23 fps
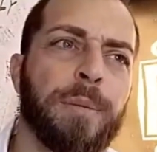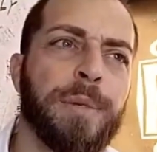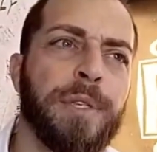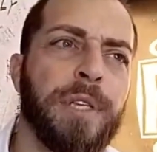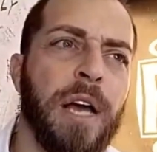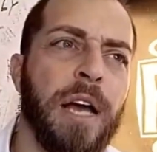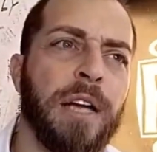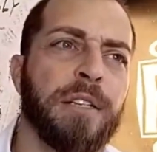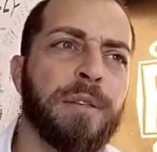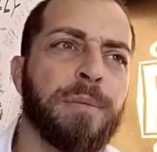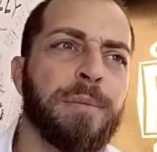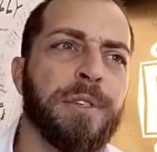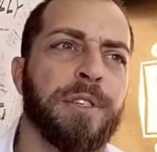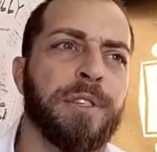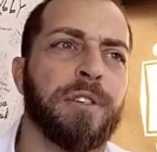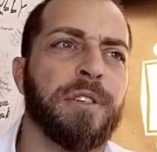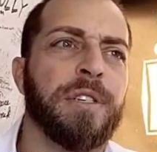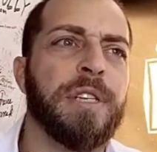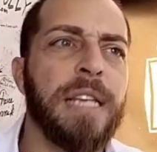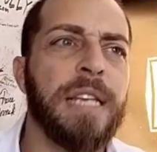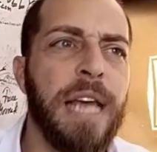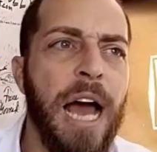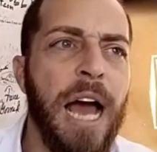Oh, let me talk to
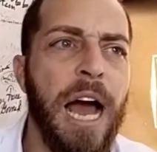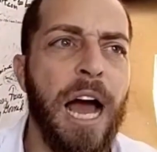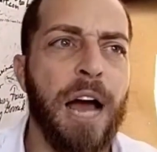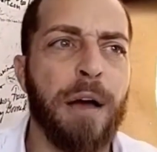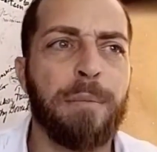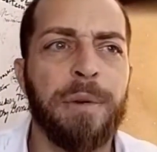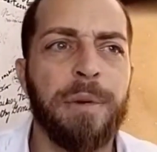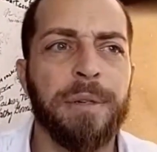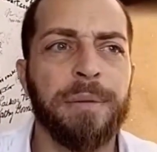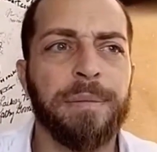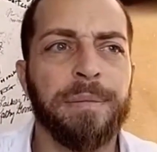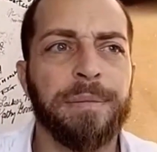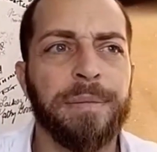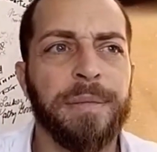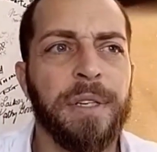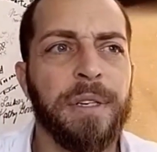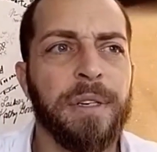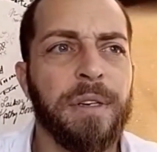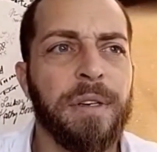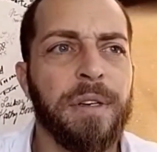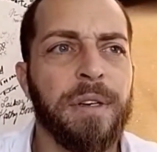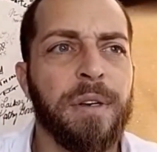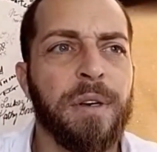Mr. Diab.
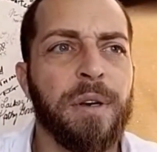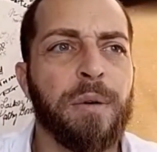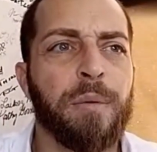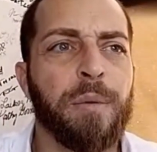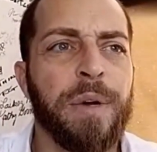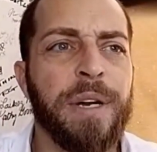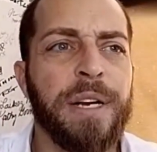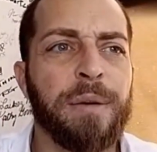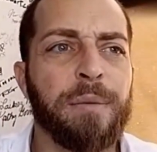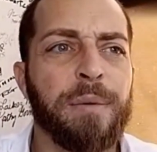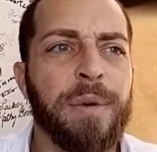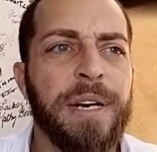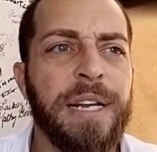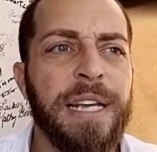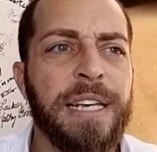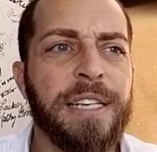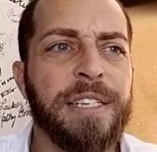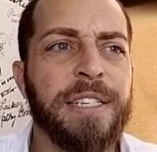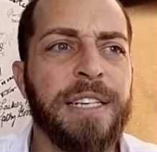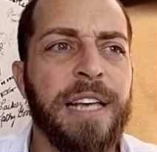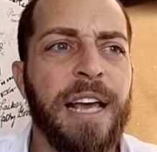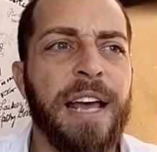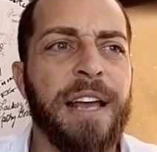When when
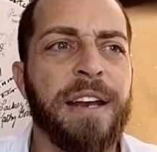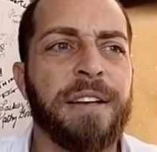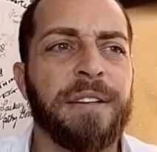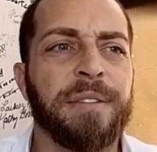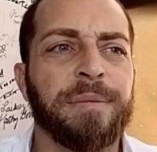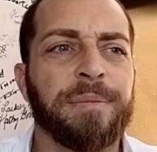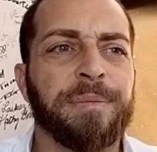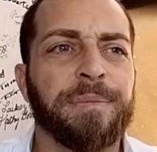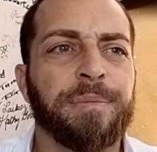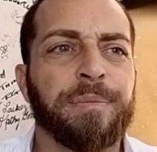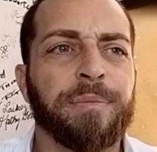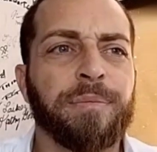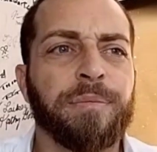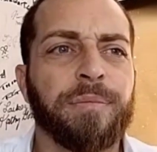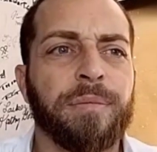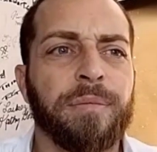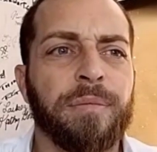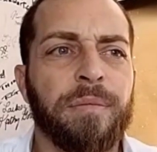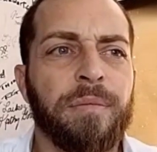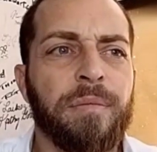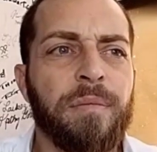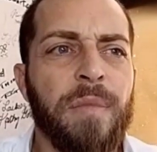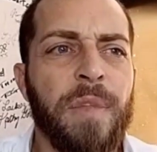he said
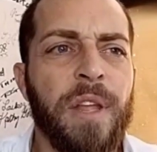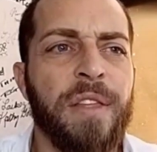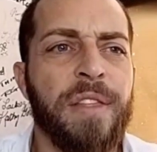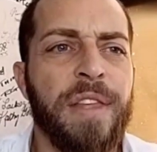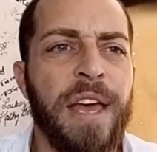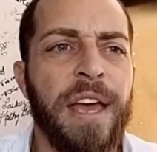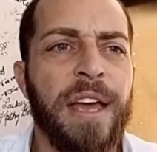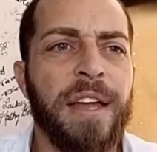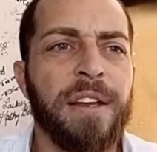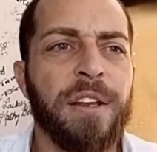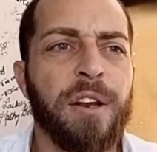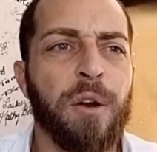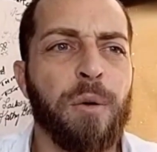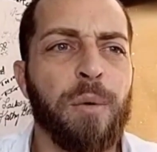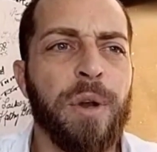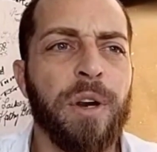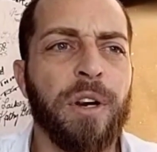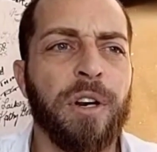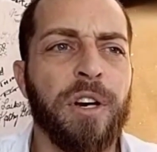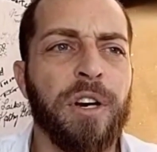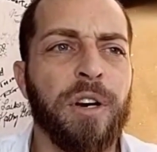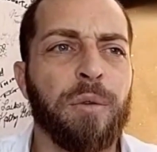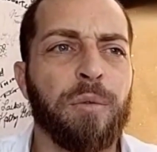that you know
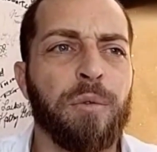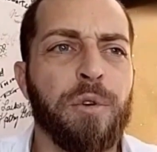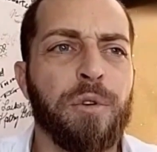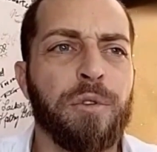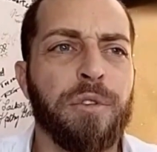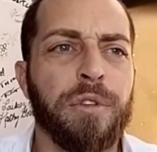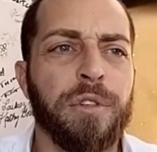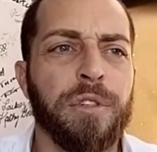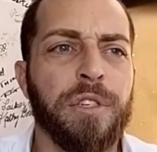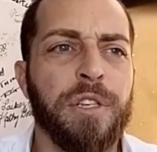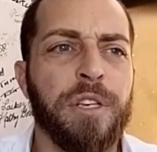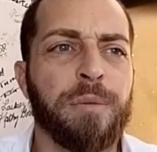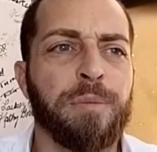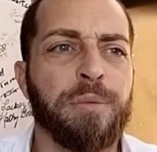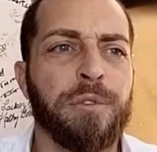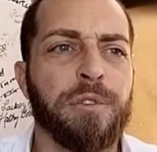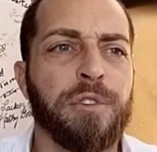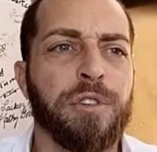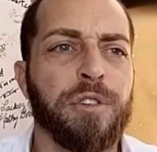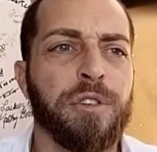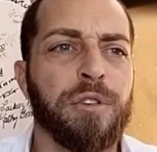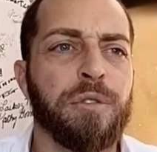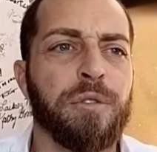we are going to ruthlessly
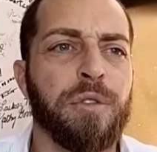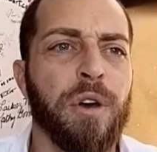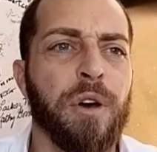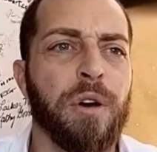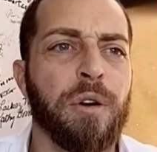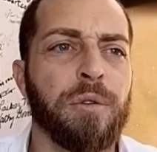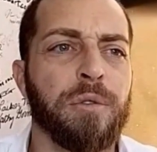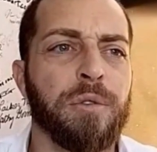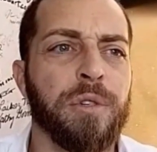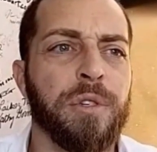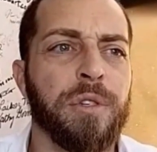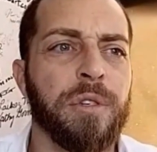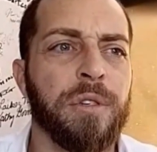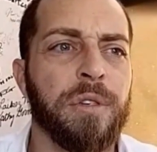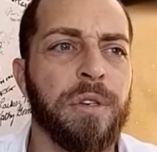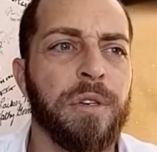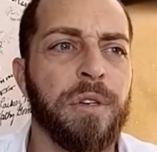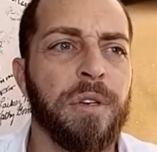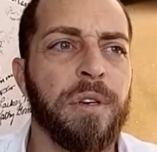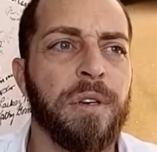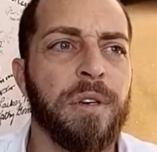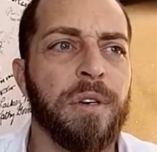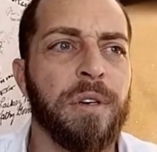pursue those
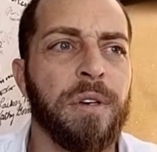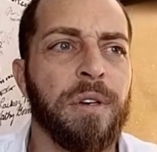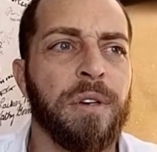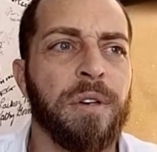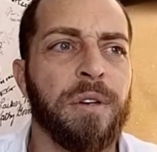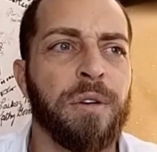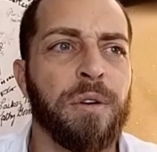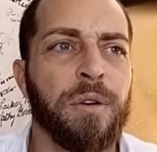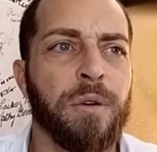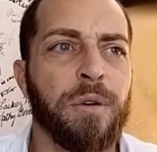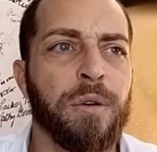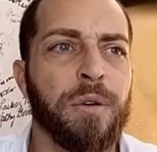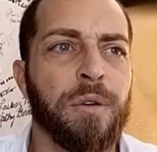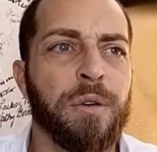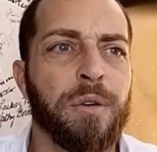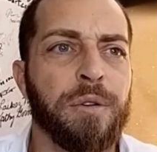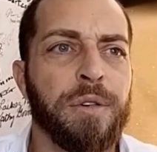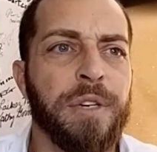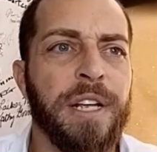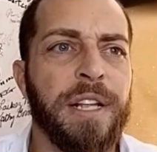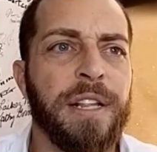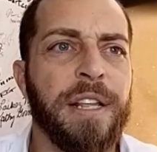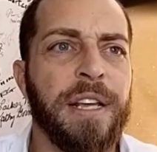
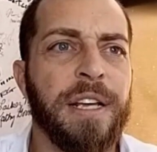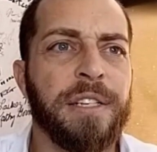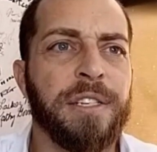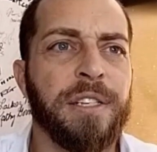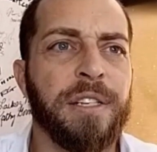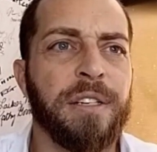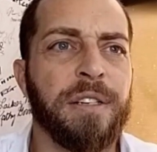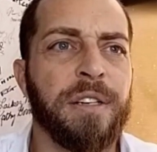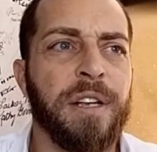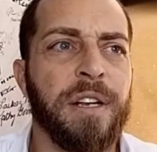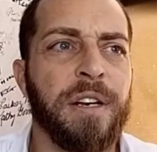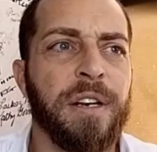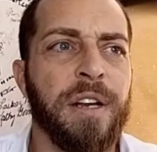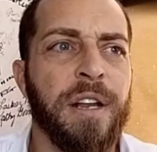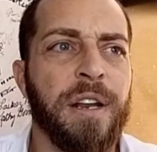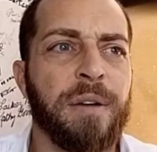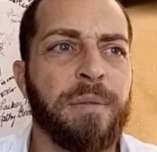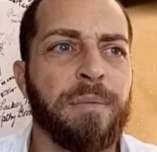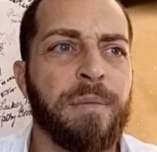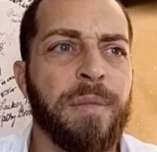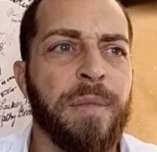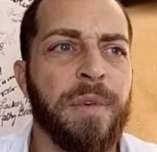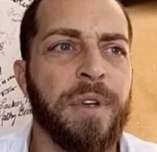who who did this and
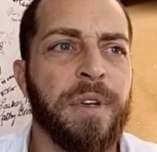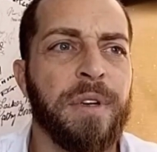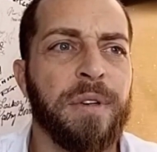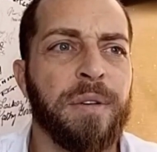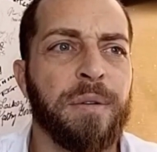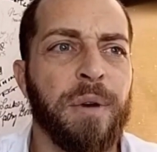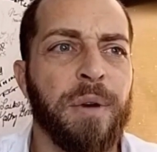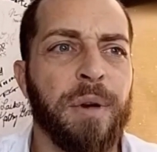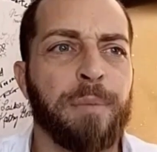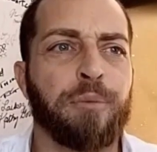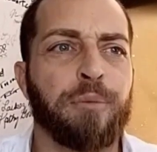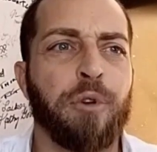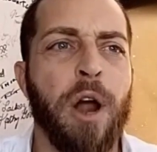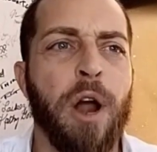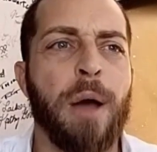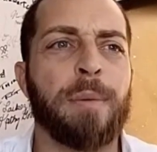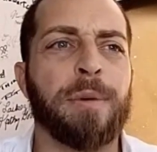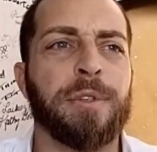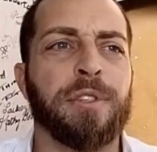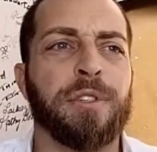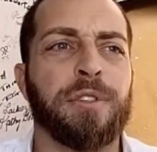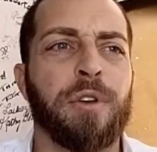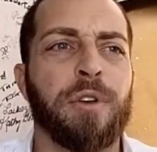and and
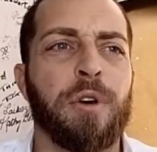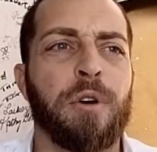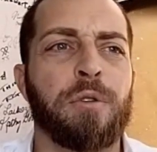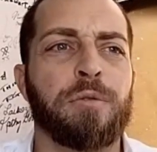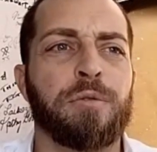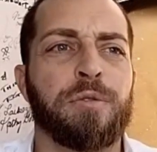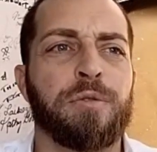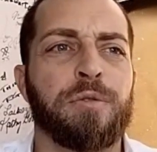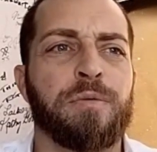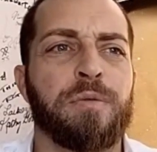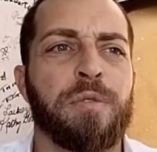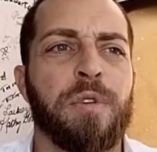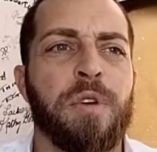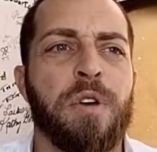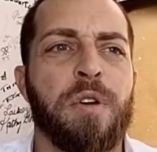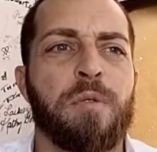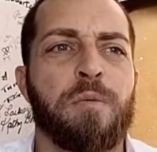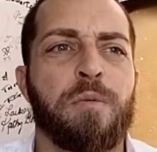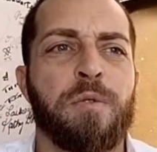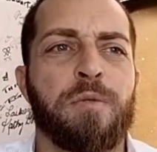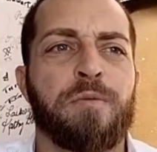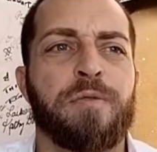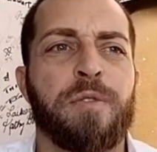promised those
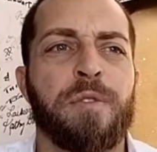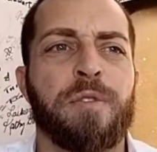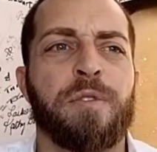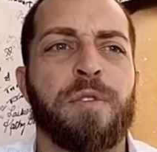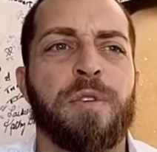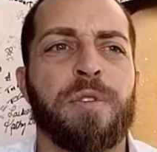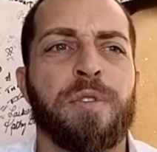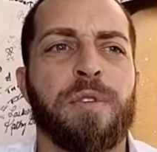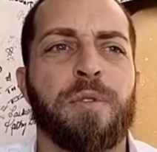when